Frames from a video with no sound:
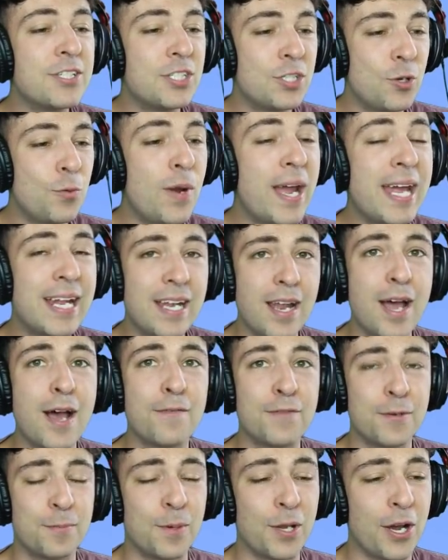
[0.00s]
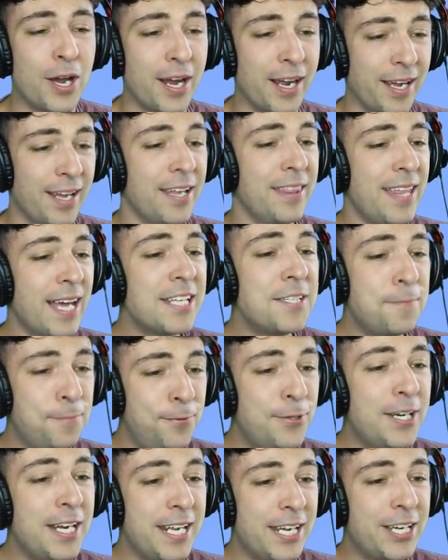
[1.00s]
square lava block. That's
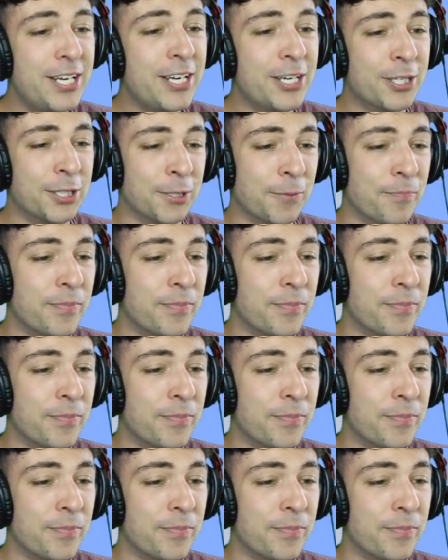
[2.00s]
pretty cool.